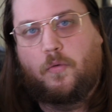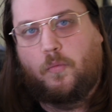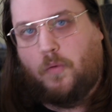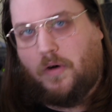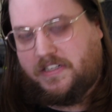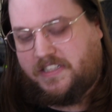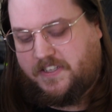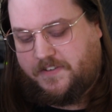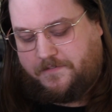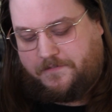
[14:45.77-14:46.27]

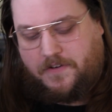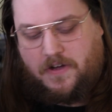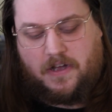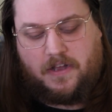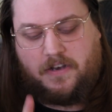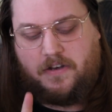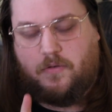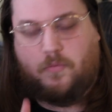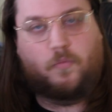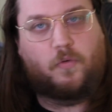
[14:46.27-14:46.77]
what's
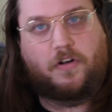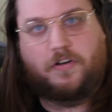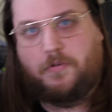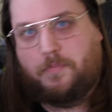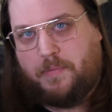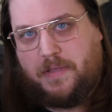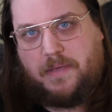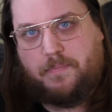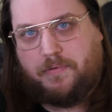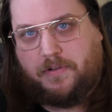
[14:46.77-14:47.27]
fun, what do
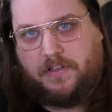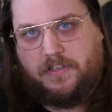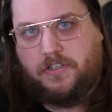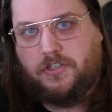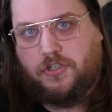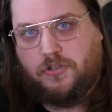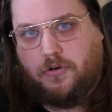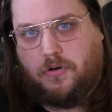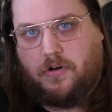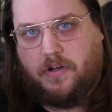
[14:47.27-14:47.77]
people
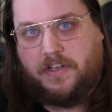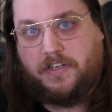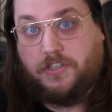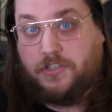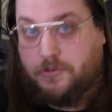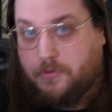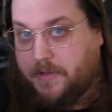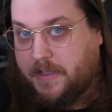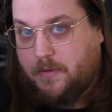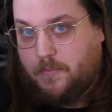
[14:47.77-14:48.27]
enjoy
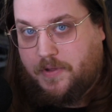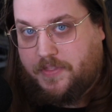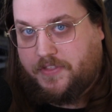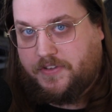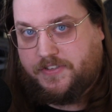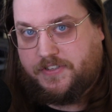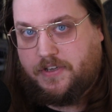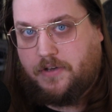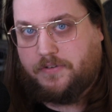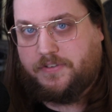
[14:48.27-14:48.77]
doing with
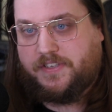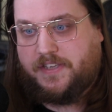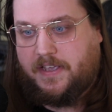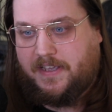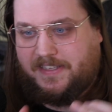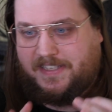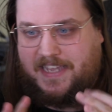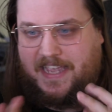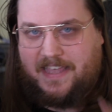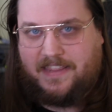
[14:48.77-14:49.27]
the
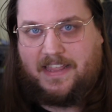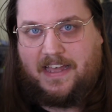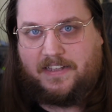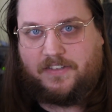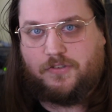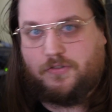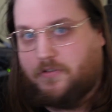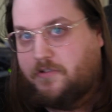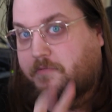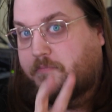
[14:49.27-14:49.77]
Sosigs in
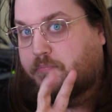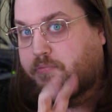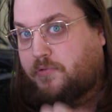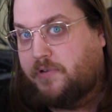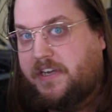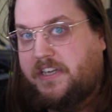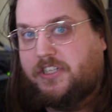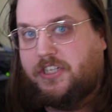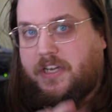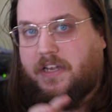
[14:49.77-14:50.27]
that sort of
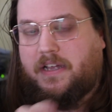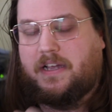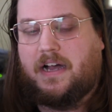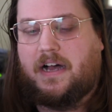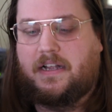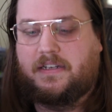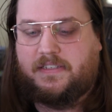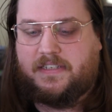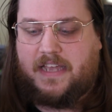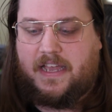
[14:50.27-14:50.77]
breaching
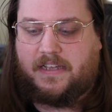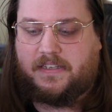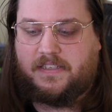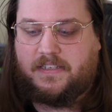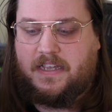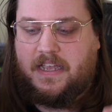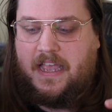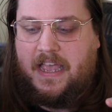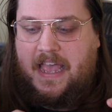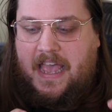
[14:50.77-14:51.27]

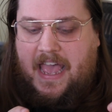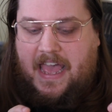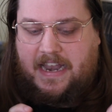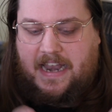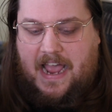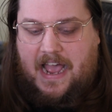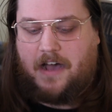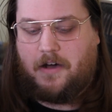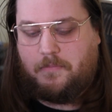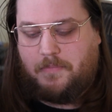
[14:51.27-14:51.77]
context, and
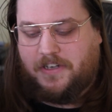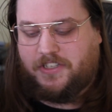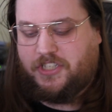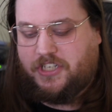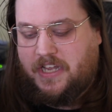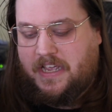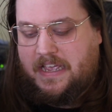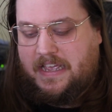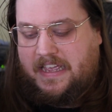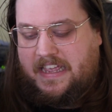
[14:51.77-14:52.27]
how
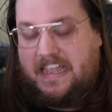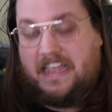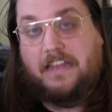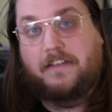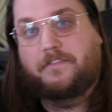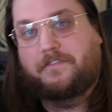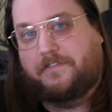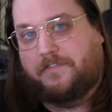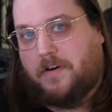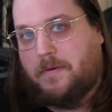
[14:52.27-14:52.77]
much
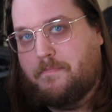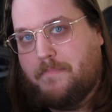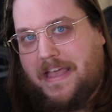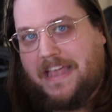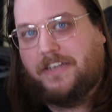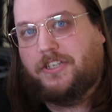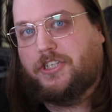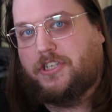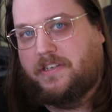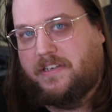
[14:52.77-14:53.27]

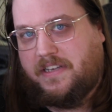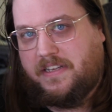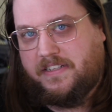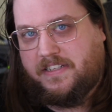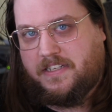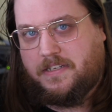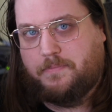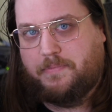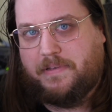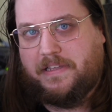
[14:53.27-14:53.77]
information
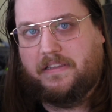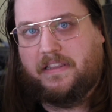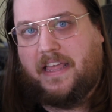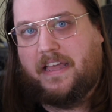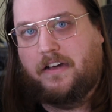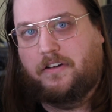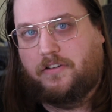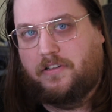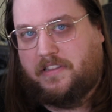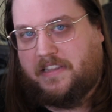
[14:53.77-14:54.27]
needs to be
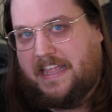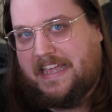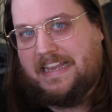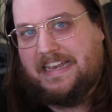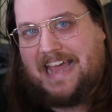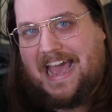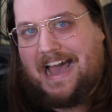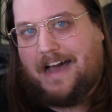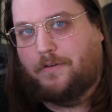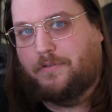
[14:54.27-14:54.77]

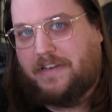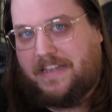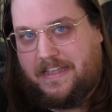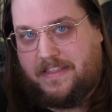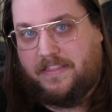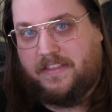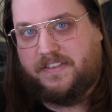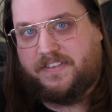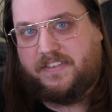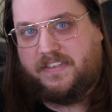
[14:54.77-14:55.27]
laid out
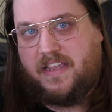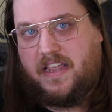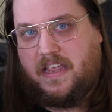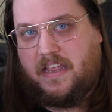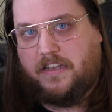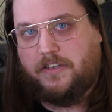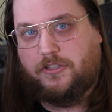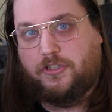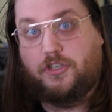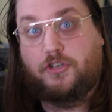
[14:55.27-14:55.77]
in the
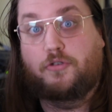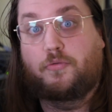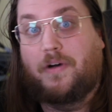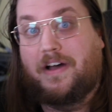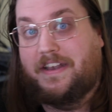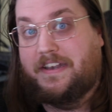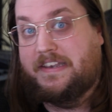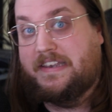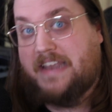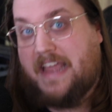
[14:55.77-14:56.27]
scene to
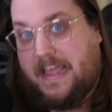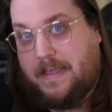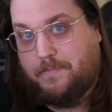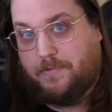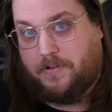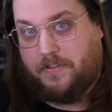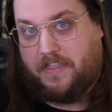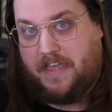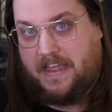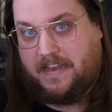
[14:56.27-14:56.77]

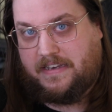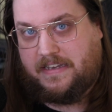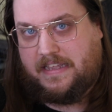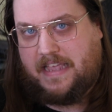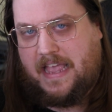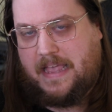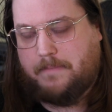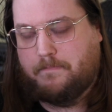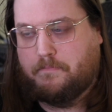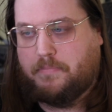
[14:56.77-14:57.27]
enable that
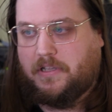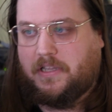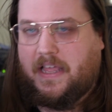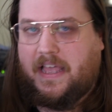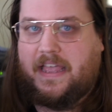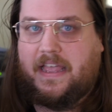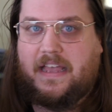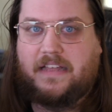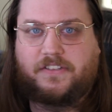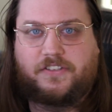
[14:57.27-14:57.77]

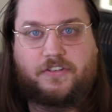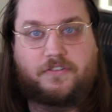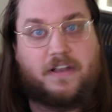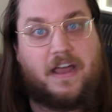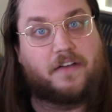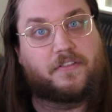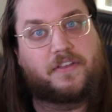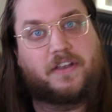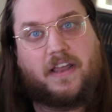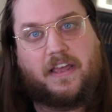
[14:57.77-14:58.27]
gameplay. And so
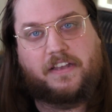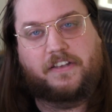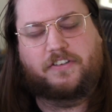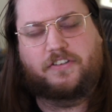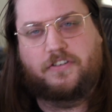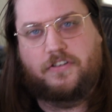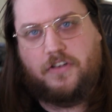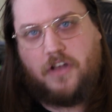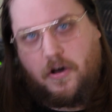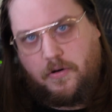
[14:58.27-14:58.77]
now that I
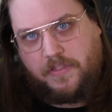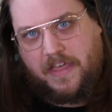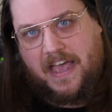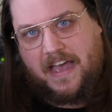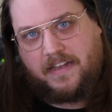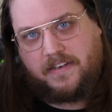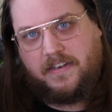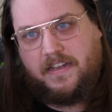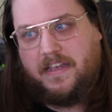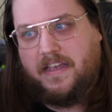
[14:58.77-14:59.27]
know
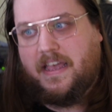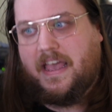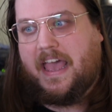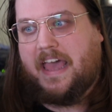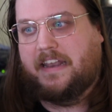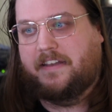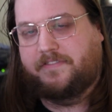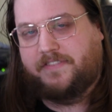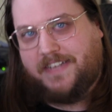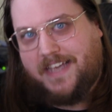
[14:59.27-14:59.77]
that
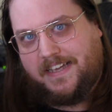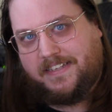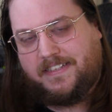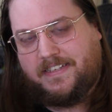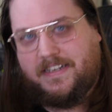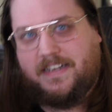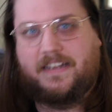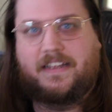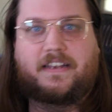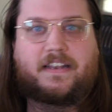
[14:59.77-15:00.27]
and have
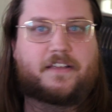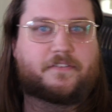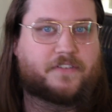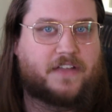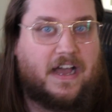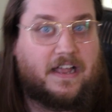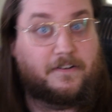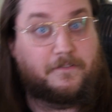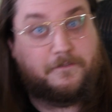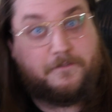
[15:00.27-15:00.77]
tested it and have
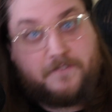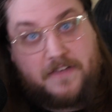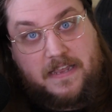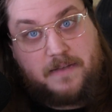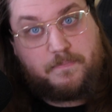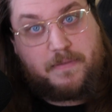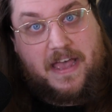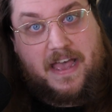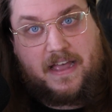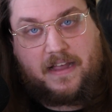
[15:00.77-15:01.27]
gotten
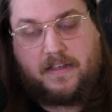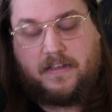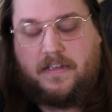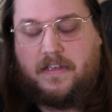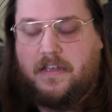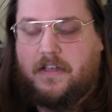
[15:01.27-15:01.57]
feedback